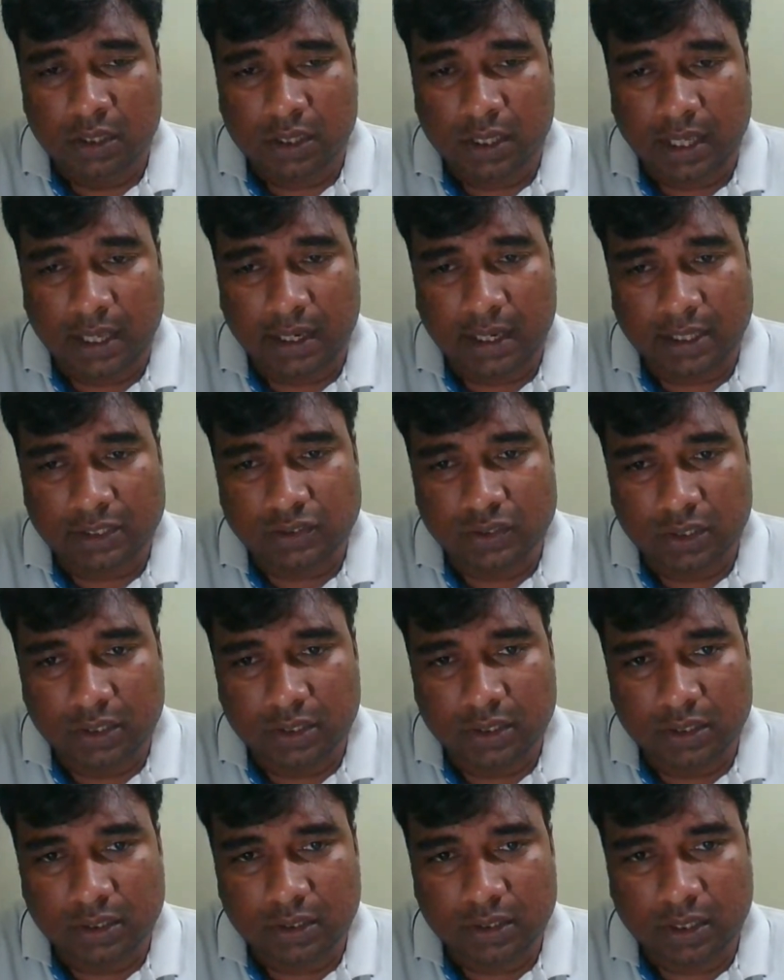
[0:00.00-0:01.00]
can
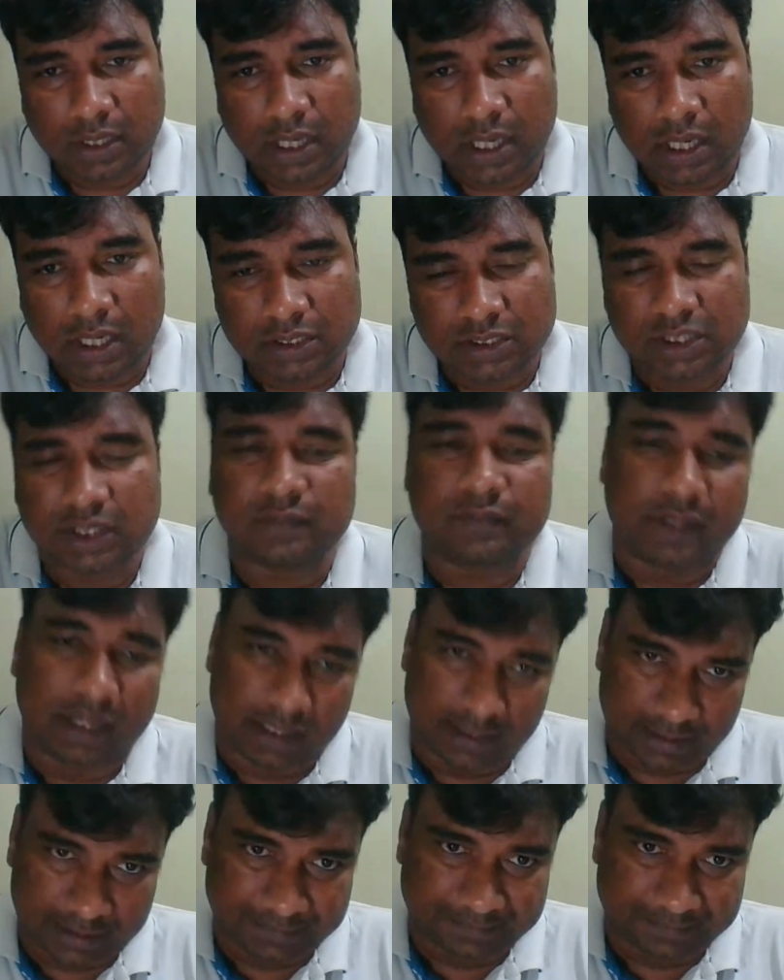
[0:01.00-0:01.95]
actually achieve that.